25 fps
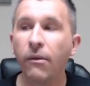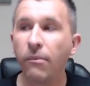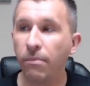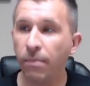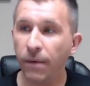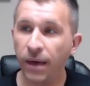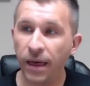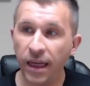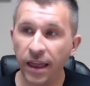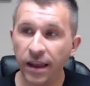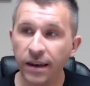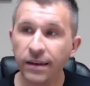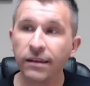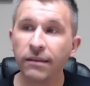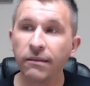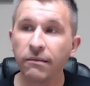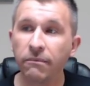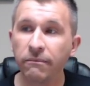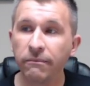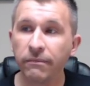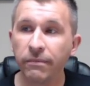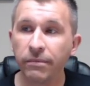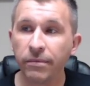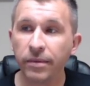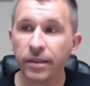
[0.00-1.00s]
But
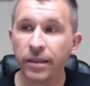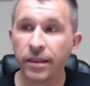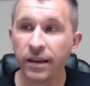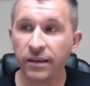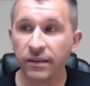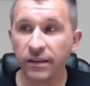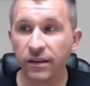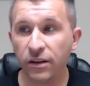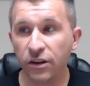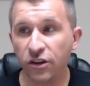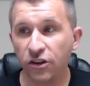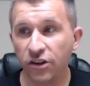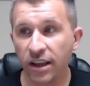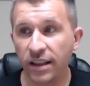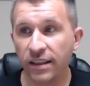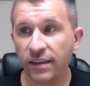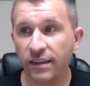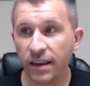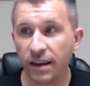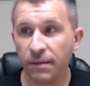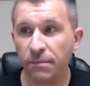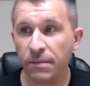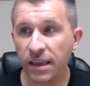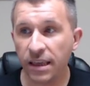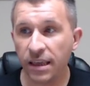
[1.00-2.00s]
there's a good chance
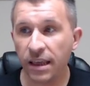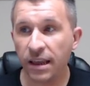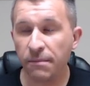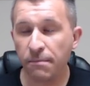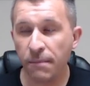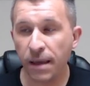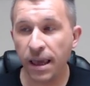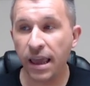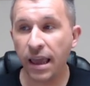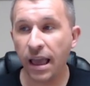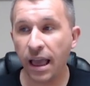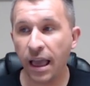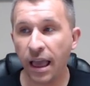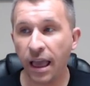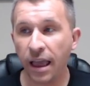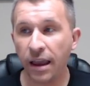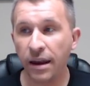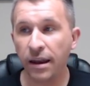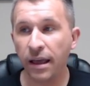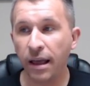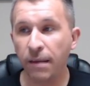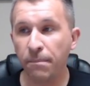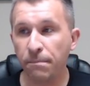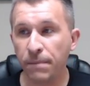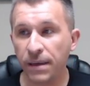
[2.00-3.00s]
that it may
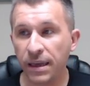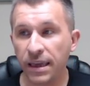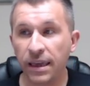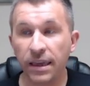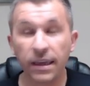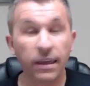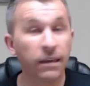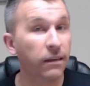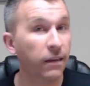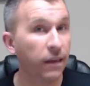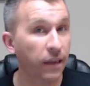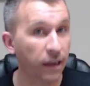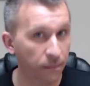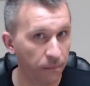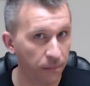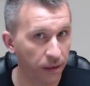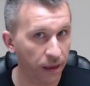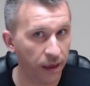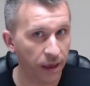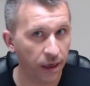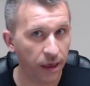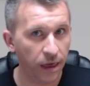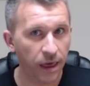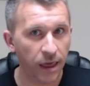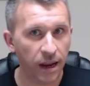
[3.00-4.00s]
end up being him.
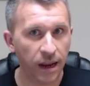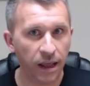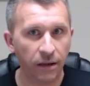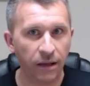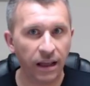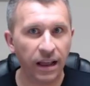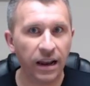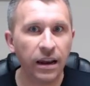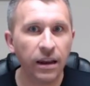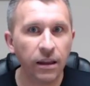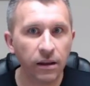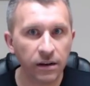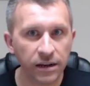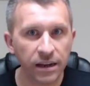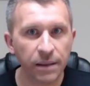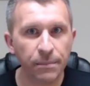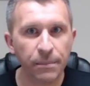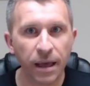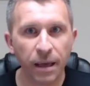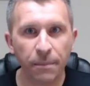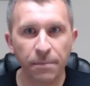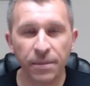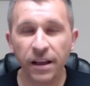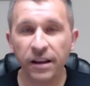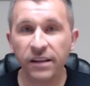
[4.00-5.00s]
Now, I looked him
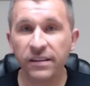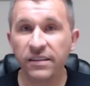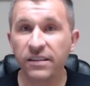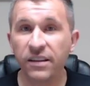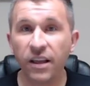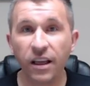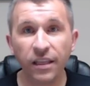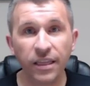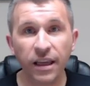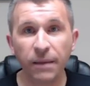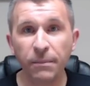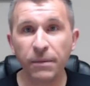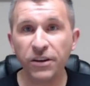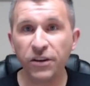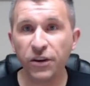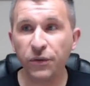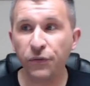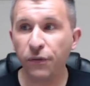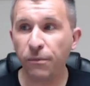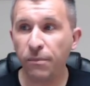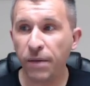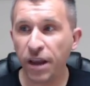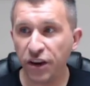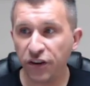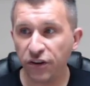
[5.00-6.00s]
up. There's not that much
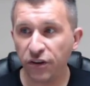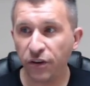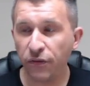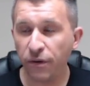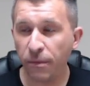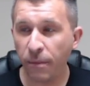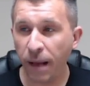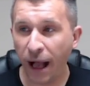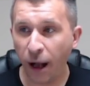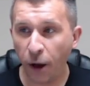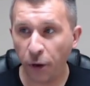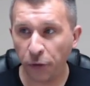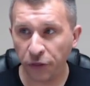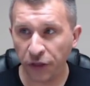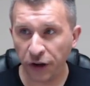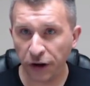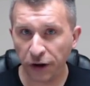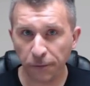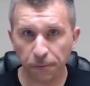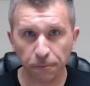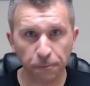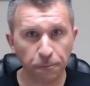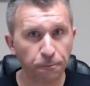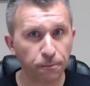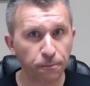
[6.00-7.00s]
information of him out there